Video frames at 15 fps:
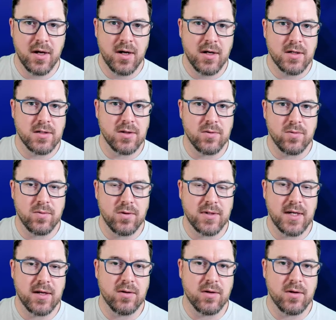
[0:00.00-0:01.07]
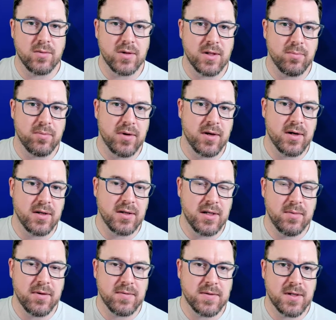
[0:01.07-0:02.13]
So we'll take a look at what the
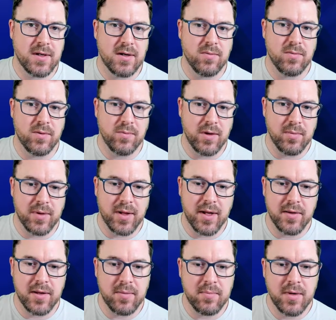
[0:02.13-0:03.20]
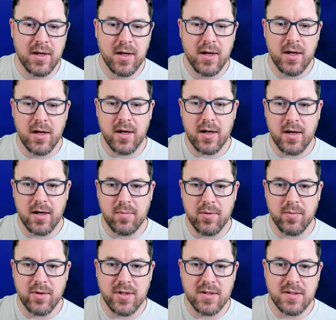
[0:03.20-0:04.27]
debuffs are when we apply them. But
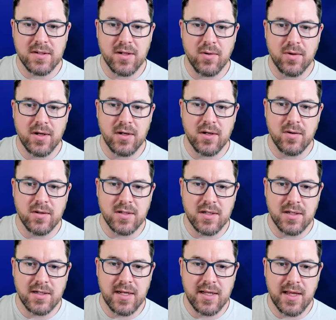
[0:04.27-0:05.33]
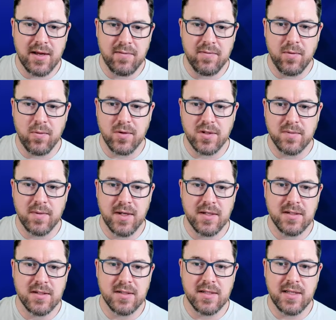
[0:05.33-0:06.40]
what this is going to do is going to take that 4
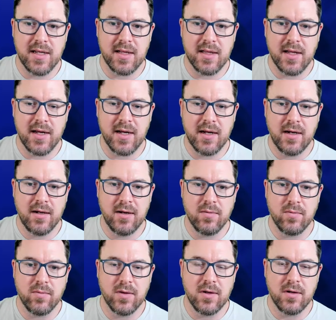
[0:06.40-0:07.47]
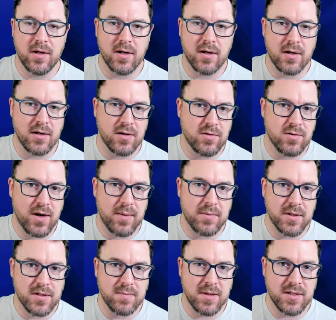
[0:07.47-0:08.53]
spaces in that line, drop
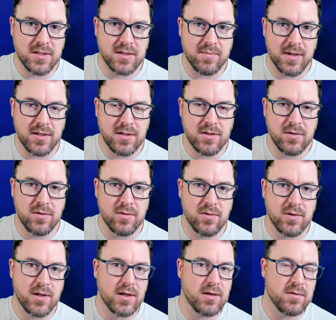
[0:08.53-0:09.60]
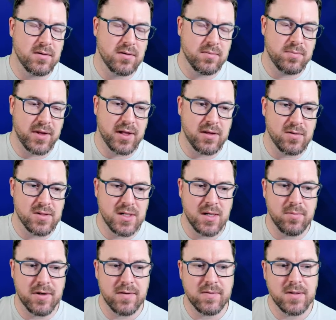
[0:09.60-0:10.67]
the spaces by 2, and then apply those
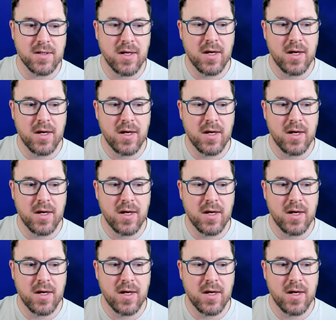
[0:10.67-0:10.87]
debuffs.